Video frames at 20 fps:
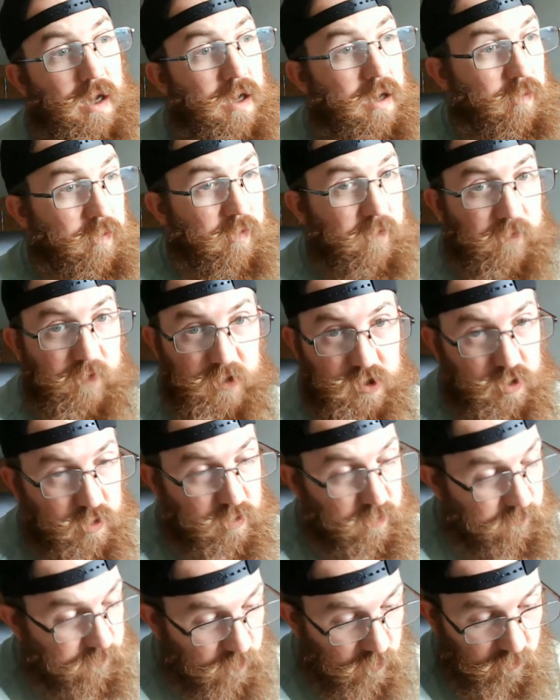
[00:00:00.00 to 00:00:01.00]
We've issued
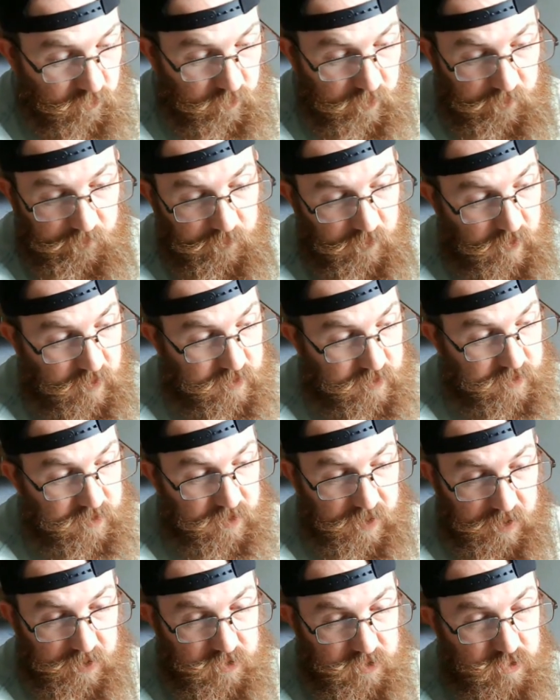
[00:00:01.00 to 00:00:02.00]
a full refund
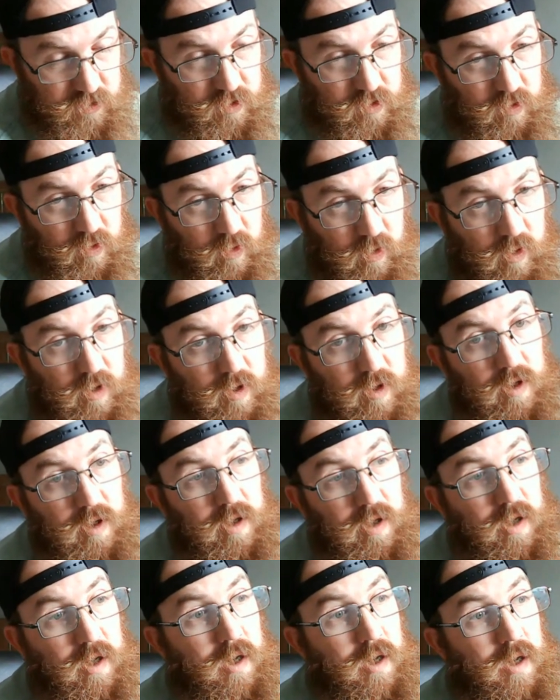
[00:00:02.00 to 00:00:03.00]
and canceled your
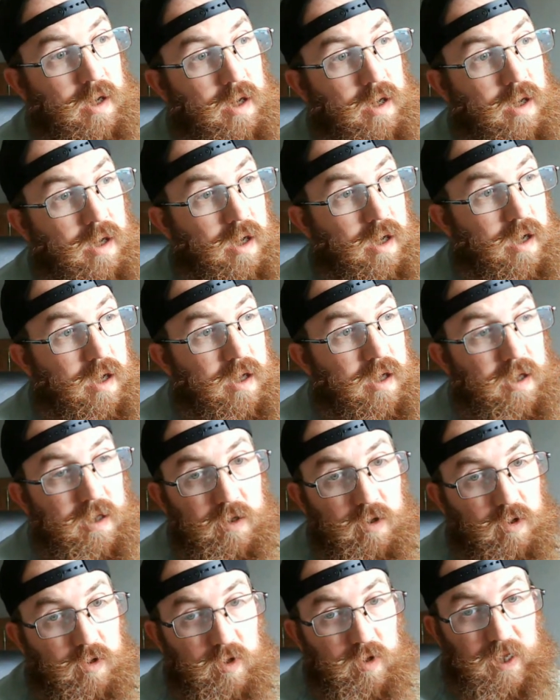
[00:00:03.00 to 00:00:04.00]
order.
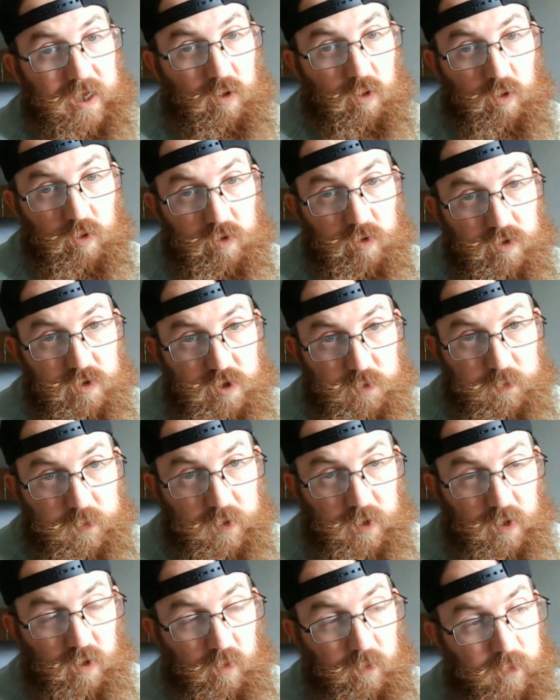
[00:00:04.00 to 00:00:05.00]
That whole
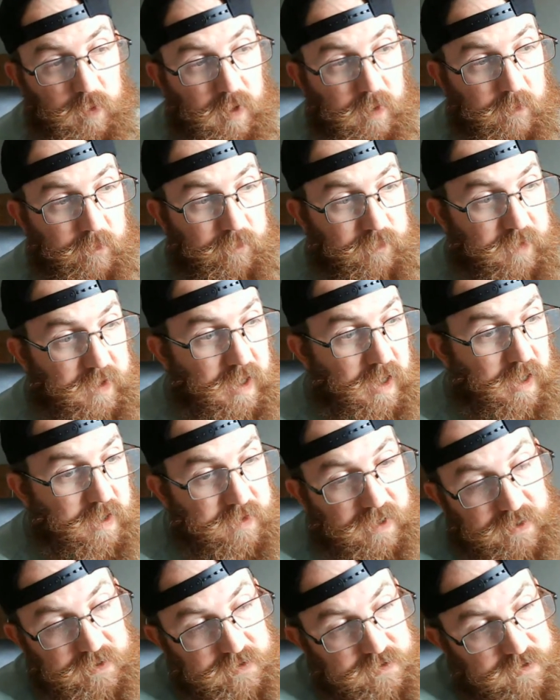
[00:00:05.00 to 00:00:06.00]
spiel. But yeah,
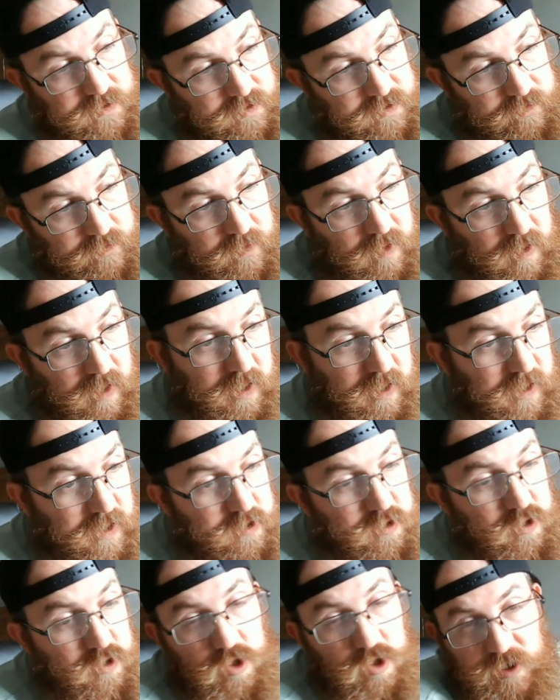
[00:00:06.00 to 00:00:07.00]
that's
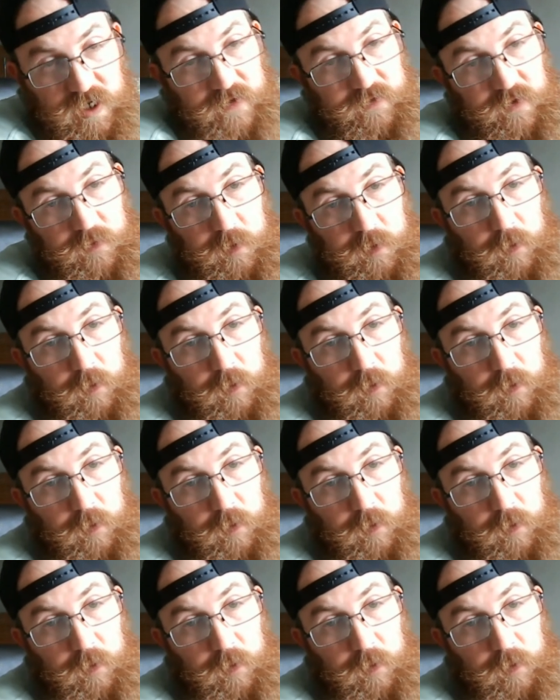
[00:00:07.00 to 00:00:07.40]
you just have to be